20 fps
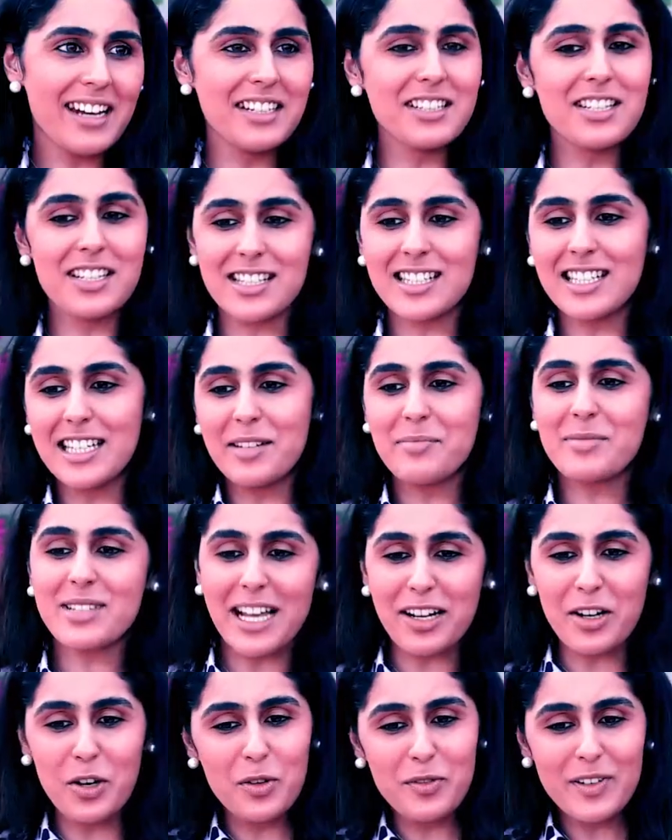And it just seems
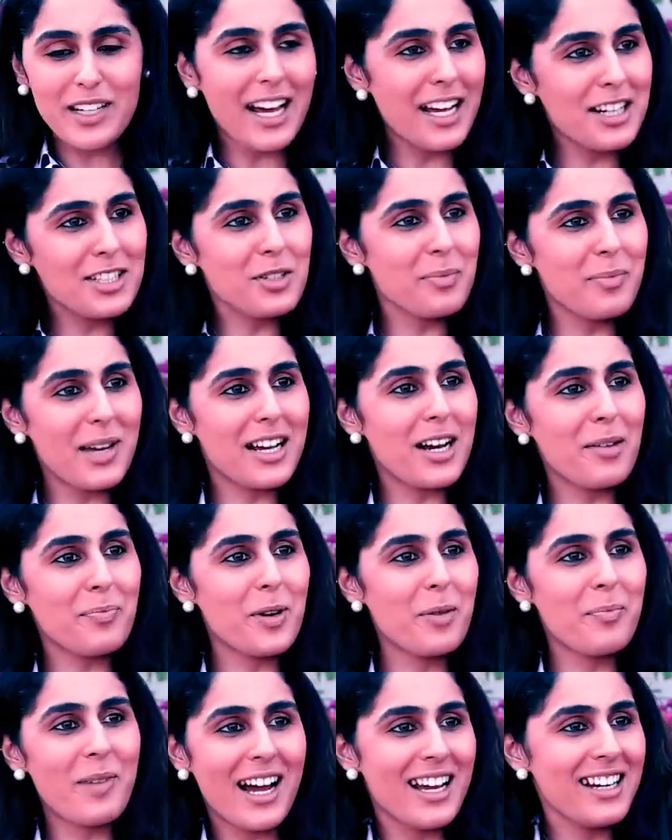like overnight you make up
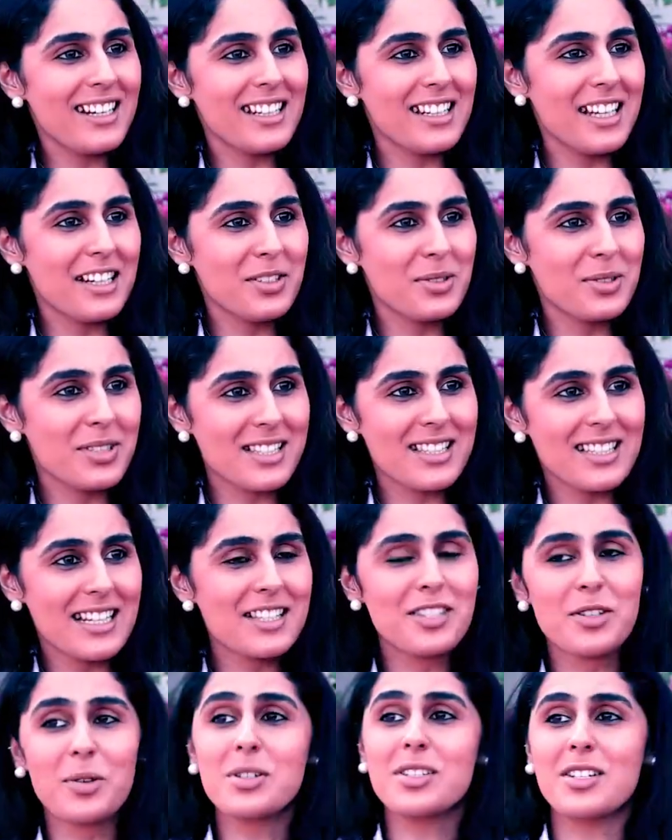your mind and then there's
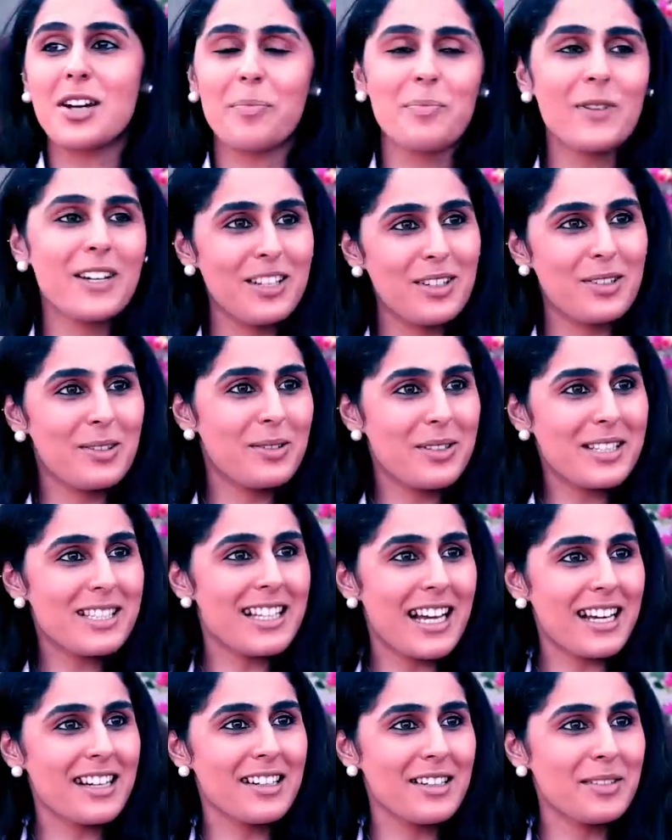no stopping you. It's
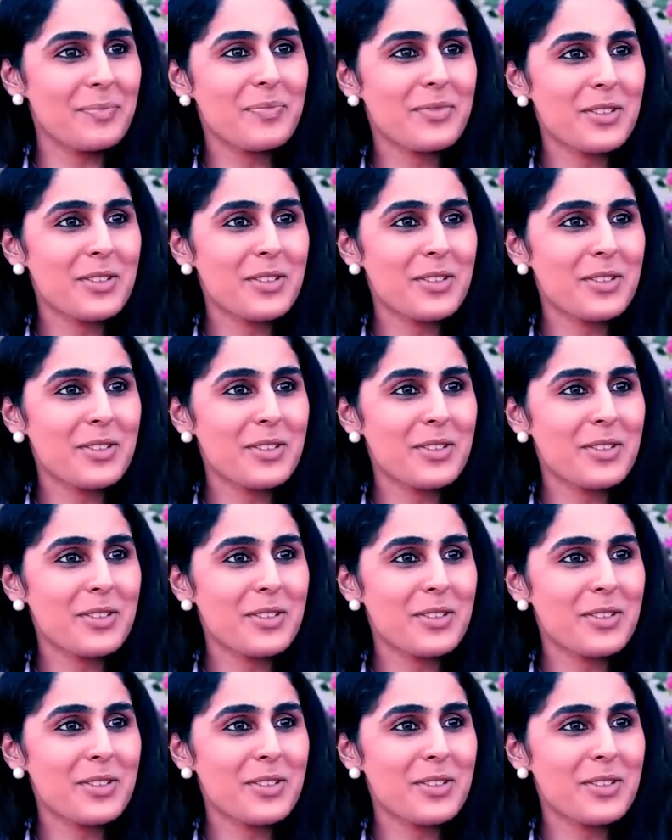like a